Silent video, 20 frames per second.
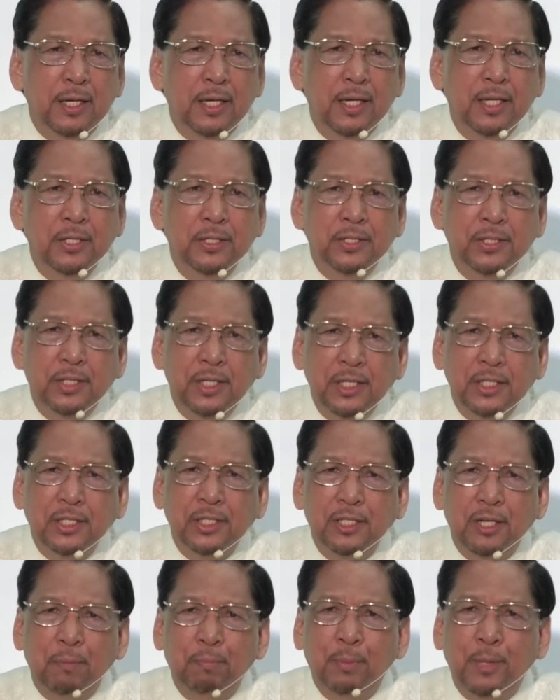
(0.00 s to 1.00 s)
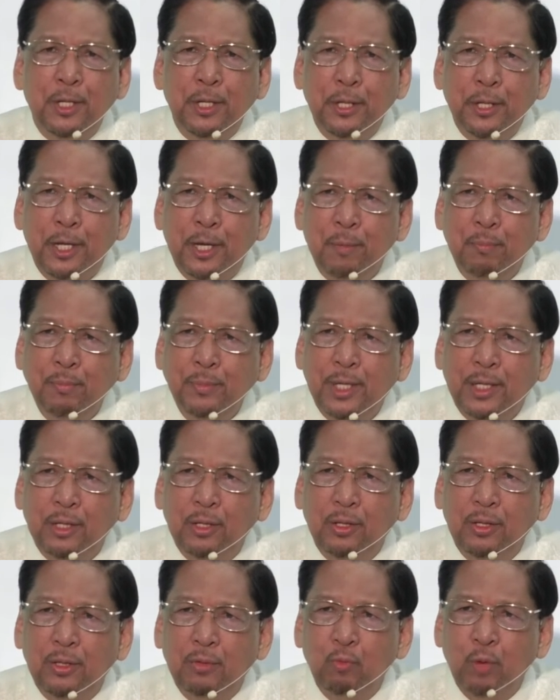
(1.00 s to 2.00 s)
insist upon them that
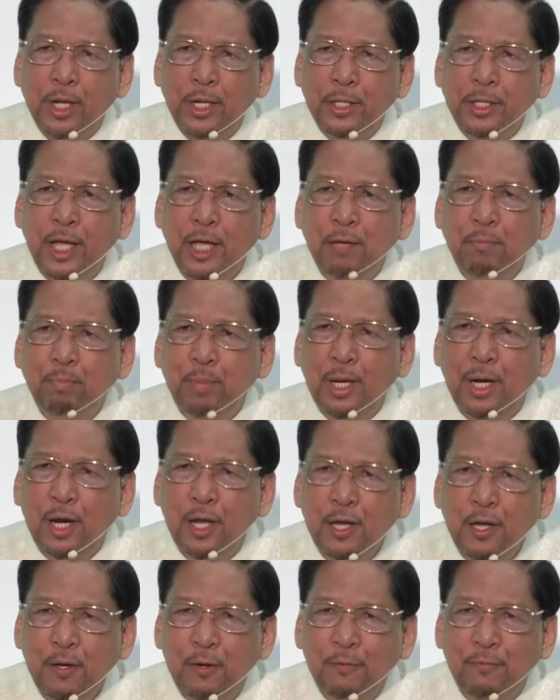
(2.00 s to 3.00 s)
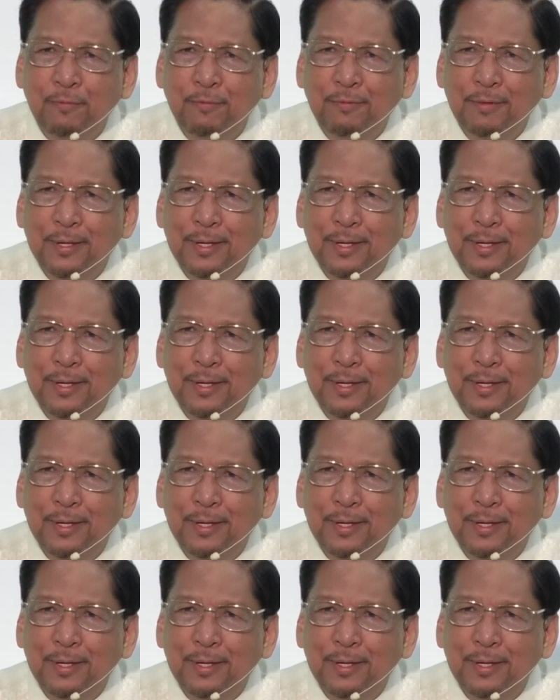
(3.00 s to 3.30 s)
when they believe,